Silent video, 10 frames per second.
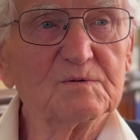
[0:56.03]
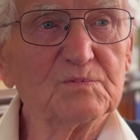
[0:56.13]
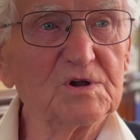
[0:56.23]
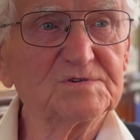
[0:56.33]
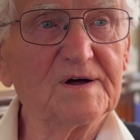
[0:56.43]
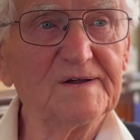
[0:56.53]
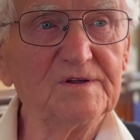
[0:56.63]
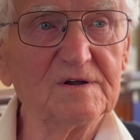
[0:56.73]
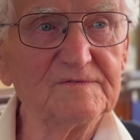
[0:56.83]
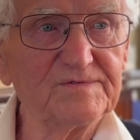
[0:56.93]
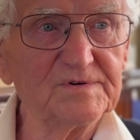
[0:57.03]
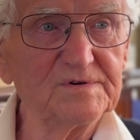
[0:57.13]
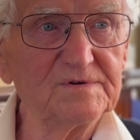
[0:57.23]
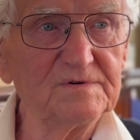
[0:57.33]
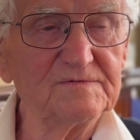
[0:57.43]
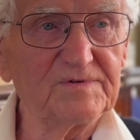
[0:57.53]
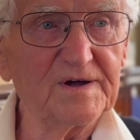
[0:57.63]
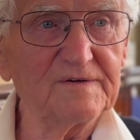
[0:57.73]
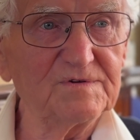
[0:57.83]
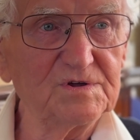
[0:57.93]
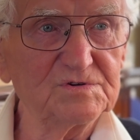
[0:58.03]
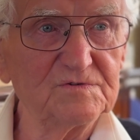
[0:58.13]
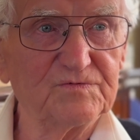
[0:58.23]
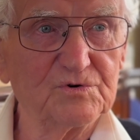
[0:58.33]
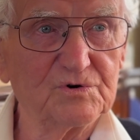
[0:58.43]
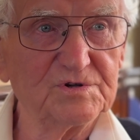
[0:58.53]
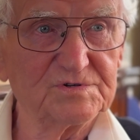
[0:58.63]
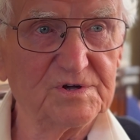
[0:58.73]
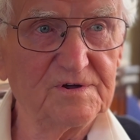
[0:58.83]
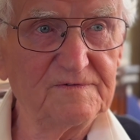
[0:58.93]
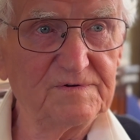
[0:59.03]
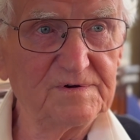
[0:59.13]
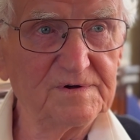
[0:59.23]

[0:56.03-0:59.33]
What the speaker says: where I signed on for 5 years and 4 reserve.